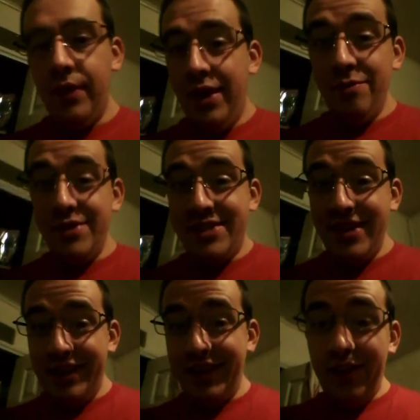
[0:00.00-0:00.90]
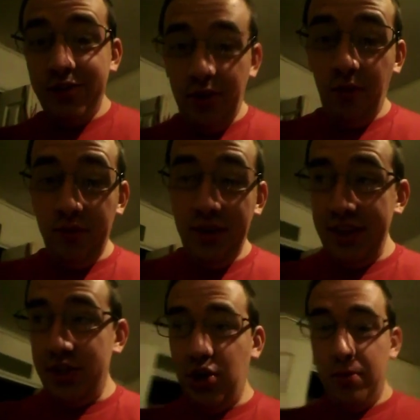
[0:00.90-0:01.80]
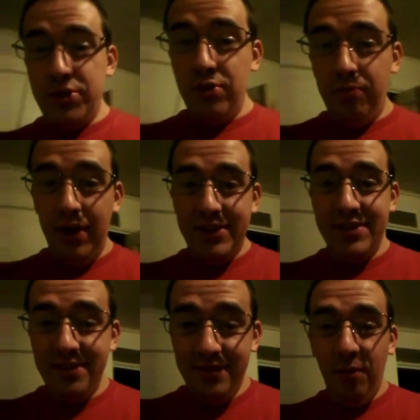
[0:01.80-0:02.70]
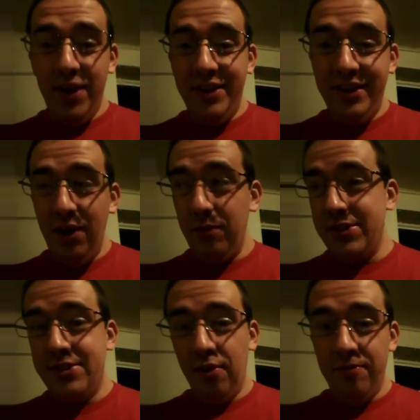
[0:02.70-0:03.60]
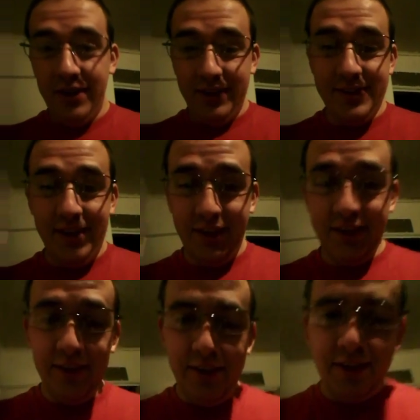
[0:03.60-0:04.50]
It was sick. That release German suplex, the way he did it was so fucking sick.